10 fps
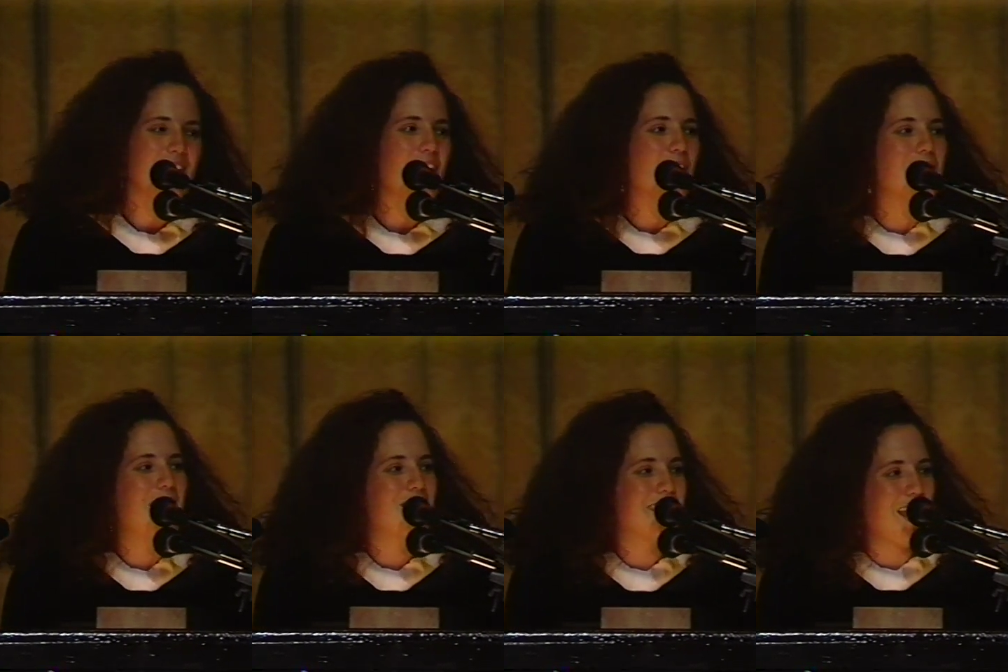
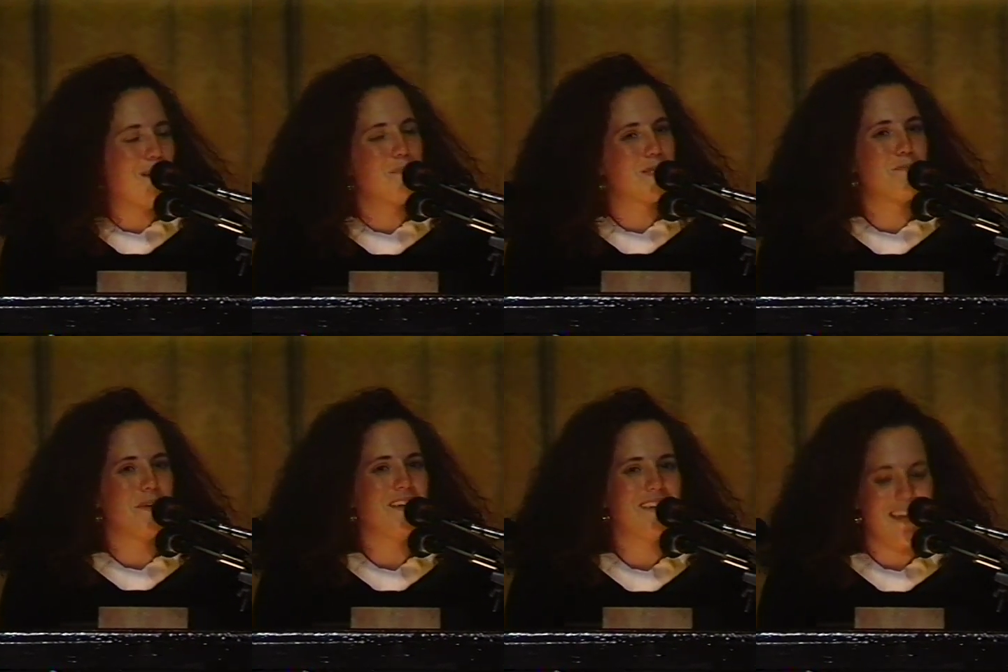around campus
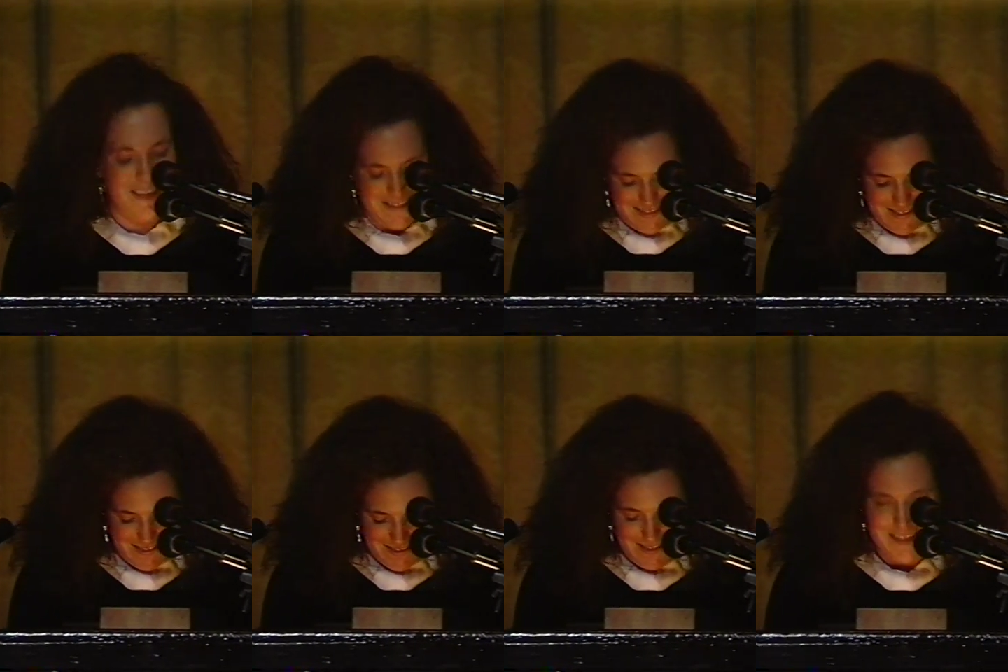buildings,
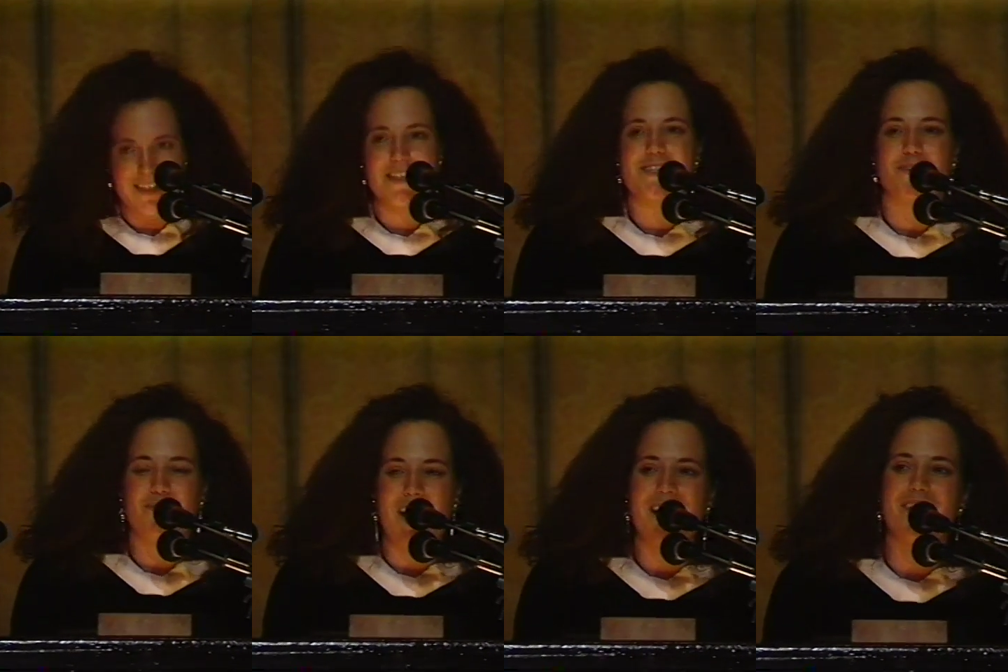to
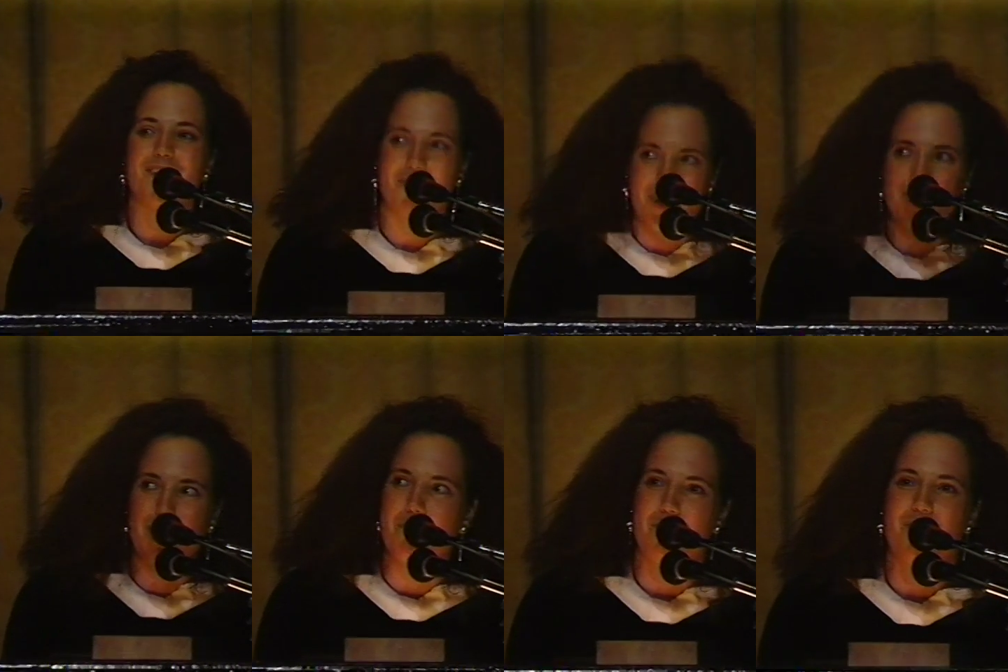find a good
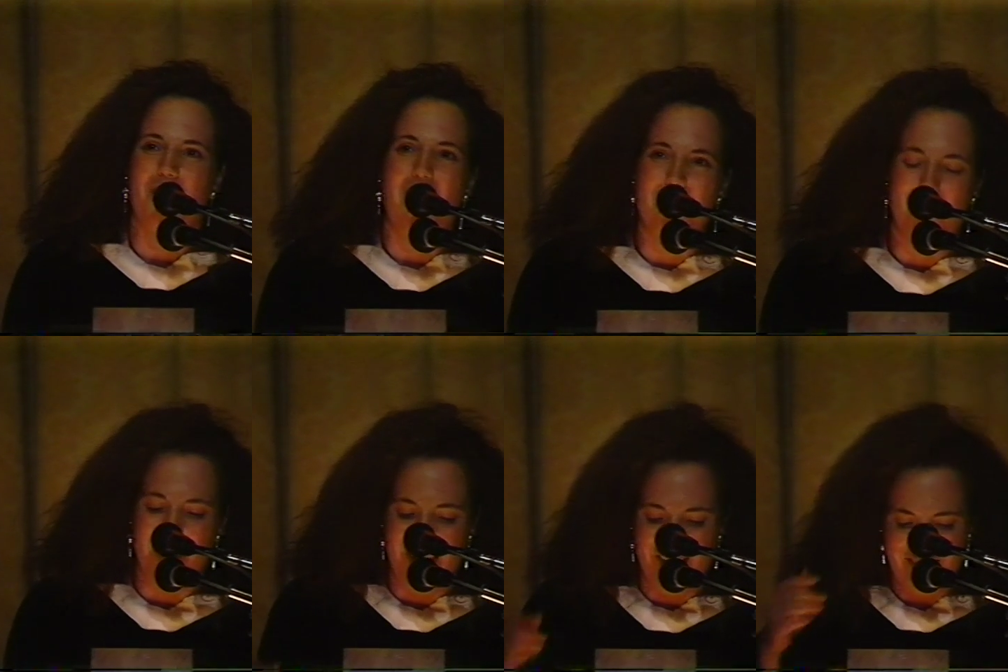cup of
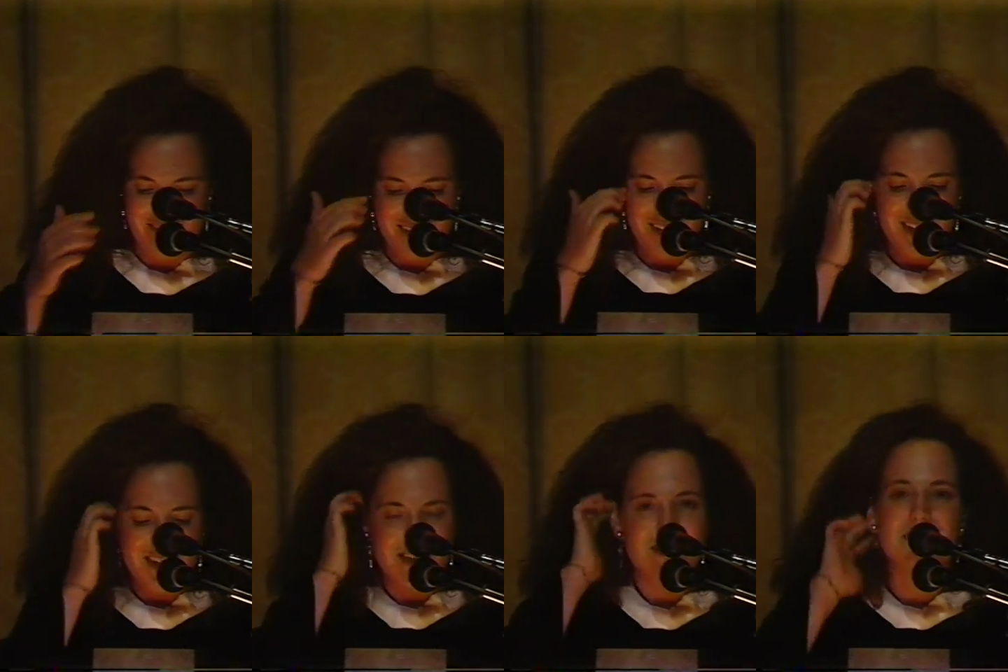coffee,
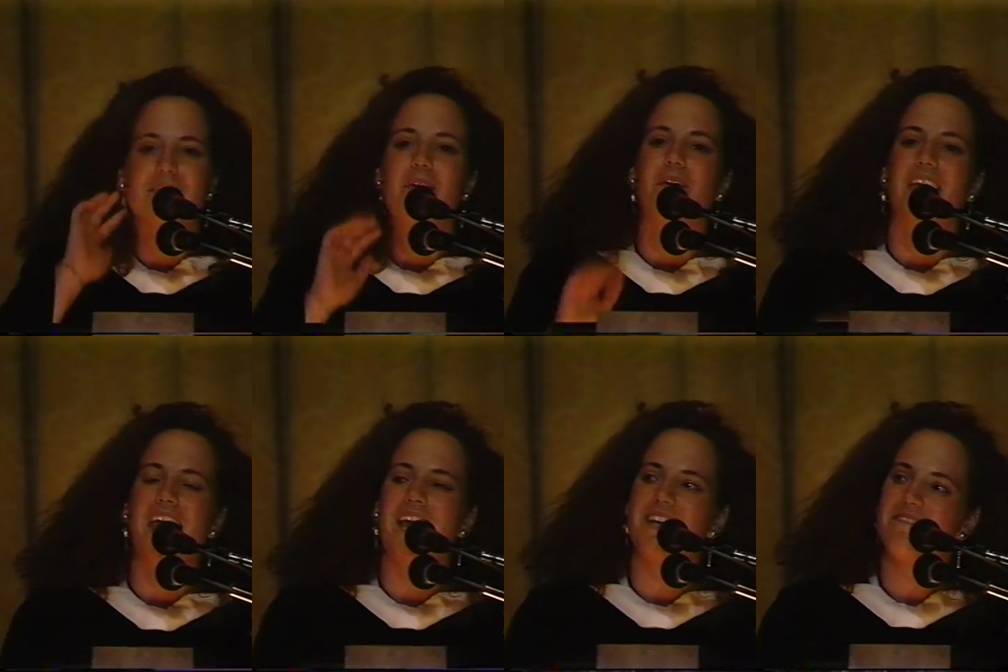to
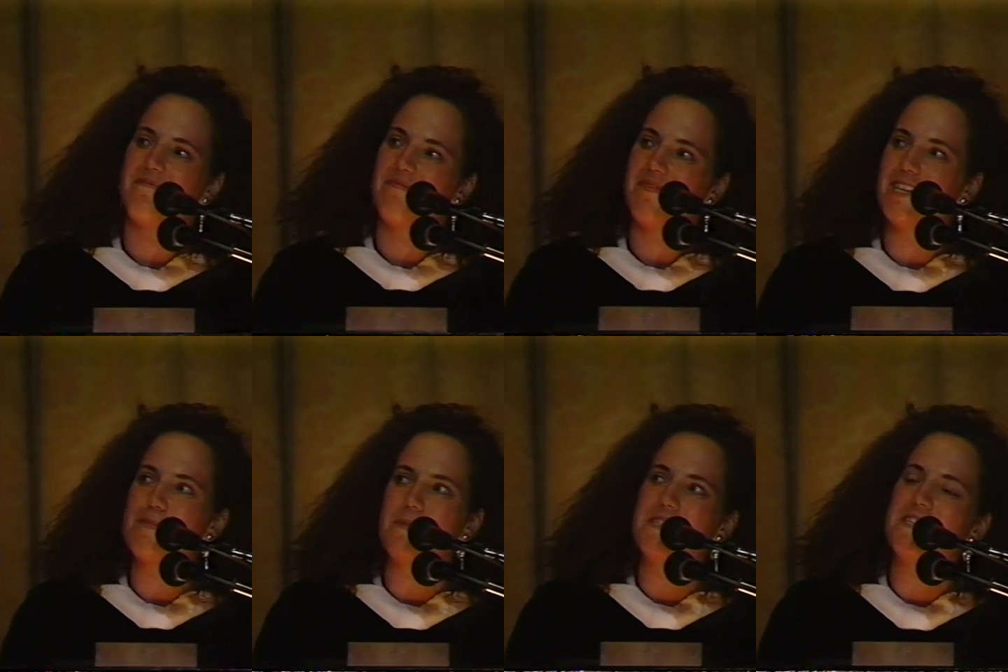locate this
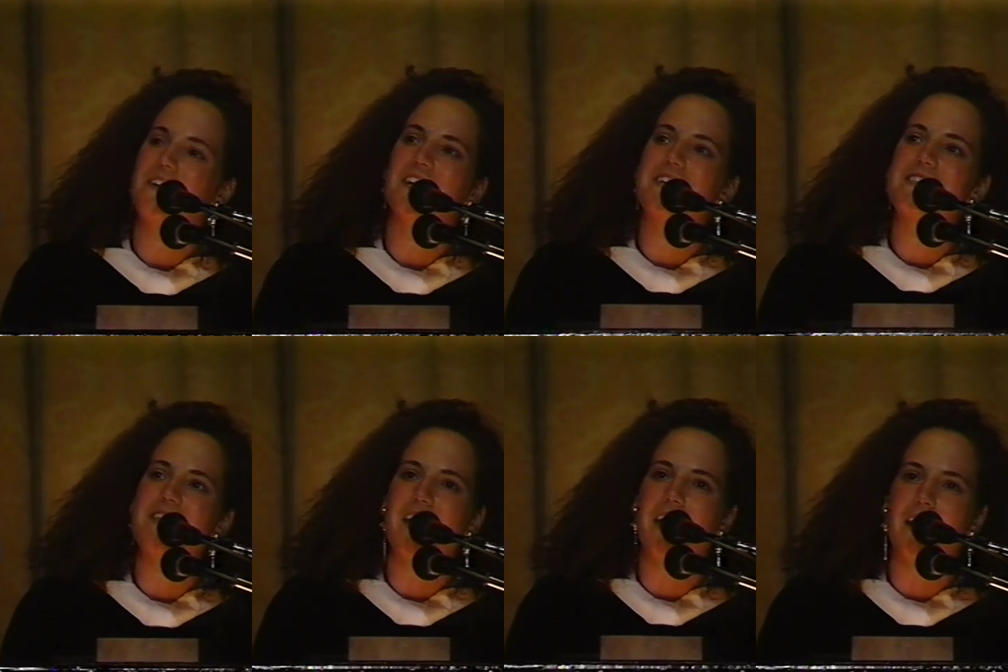mysterious
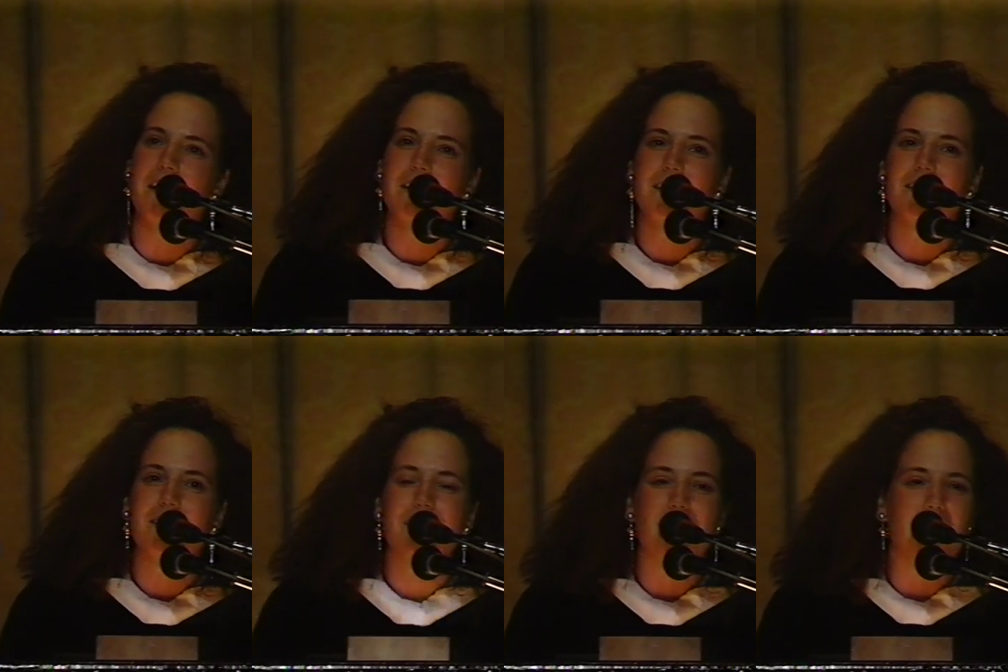thing
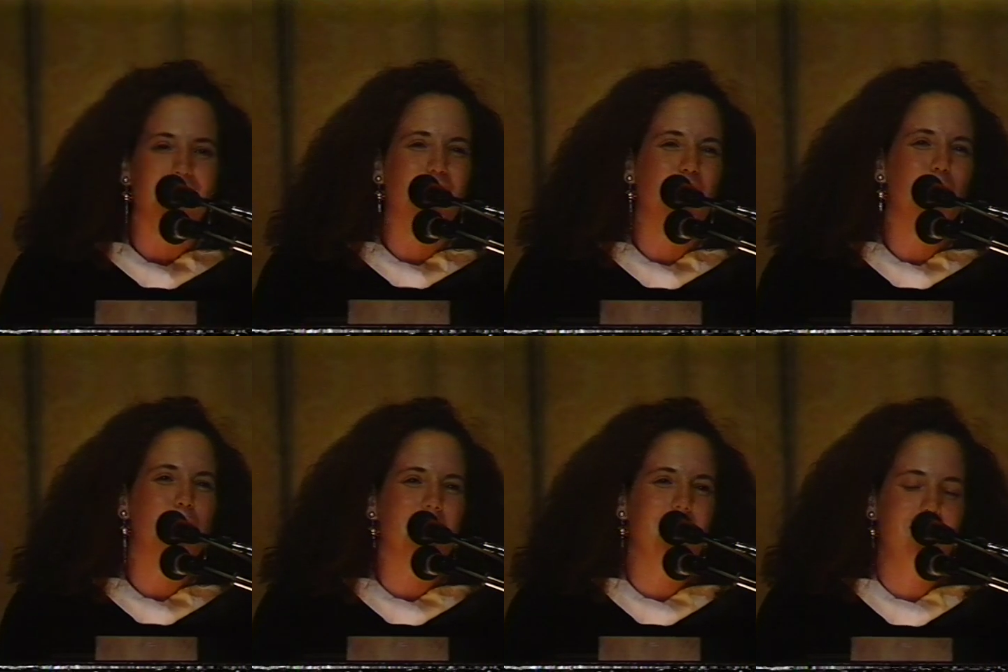called
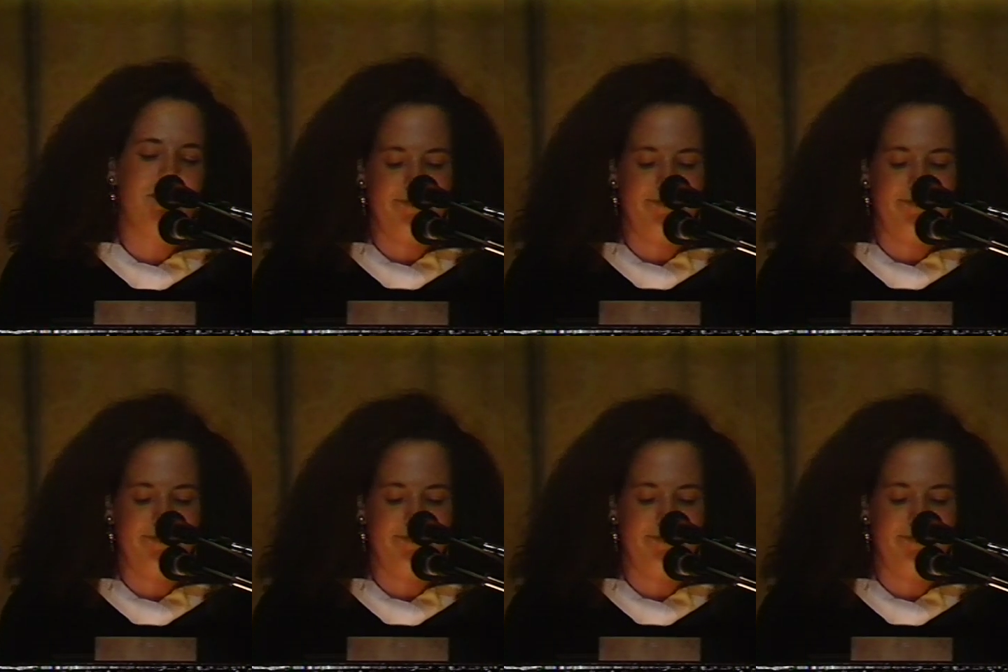Cupid.